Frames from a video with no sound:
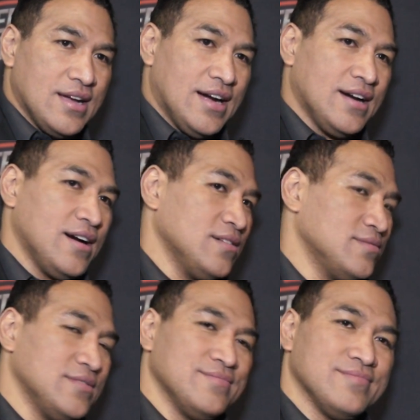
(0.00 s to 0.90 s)
I,
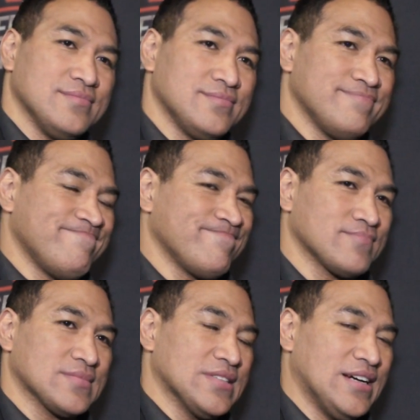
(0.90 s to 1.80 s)

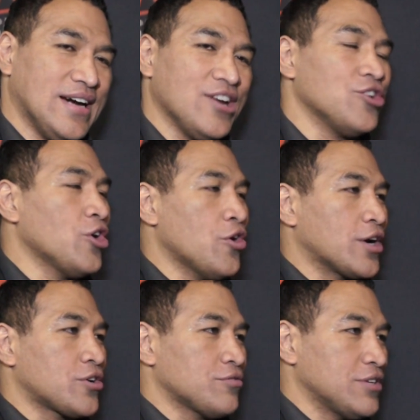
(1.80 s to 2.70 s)
I, I don't know.
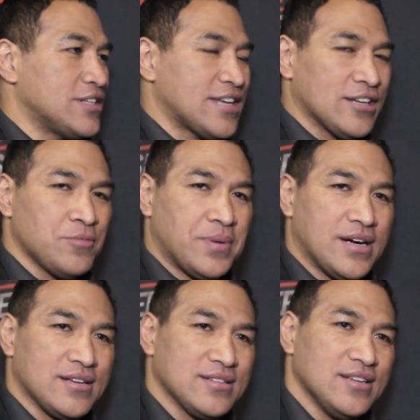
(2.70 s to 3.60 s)
I couldn't really tell you,
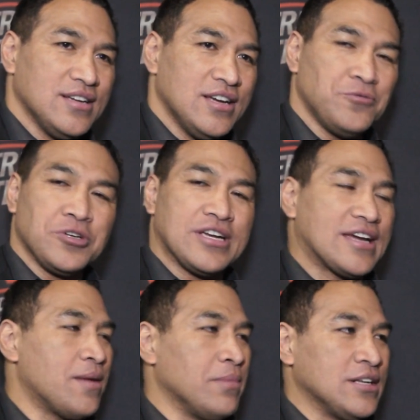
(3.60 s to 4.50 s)
but if we could
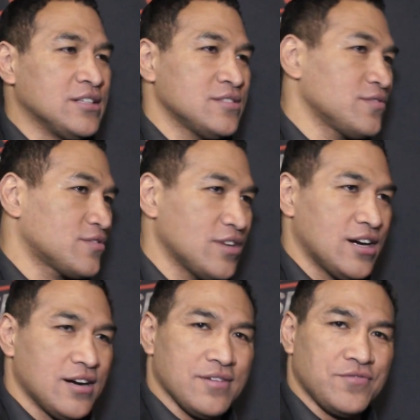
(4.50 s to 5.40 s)
get a million
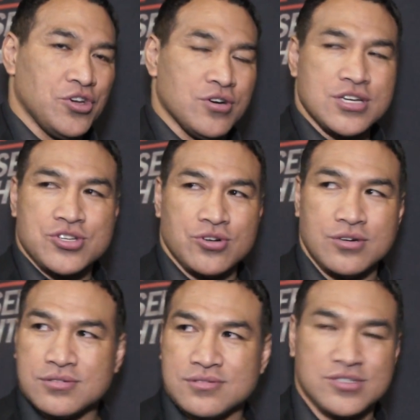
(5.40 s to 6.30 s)
uh, viewers
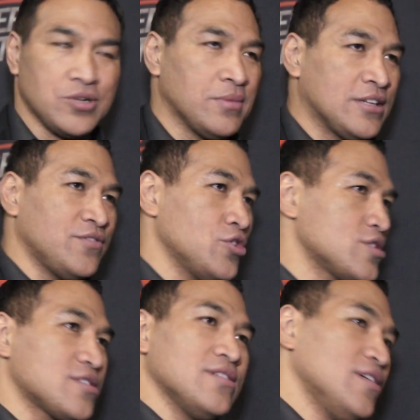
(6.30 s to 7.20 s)
or two million
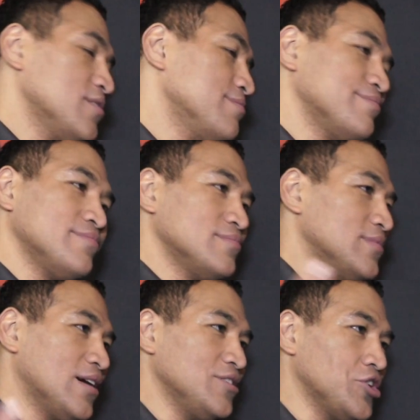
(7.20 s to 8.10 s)
viewers,
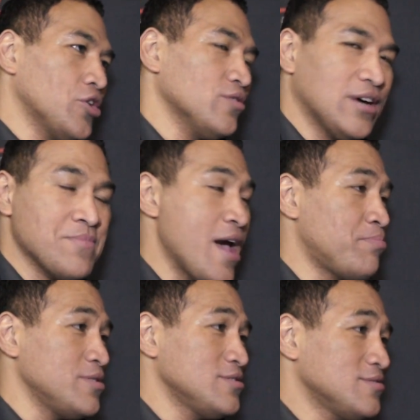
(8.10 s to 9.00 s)
uh, you know, I'm happy.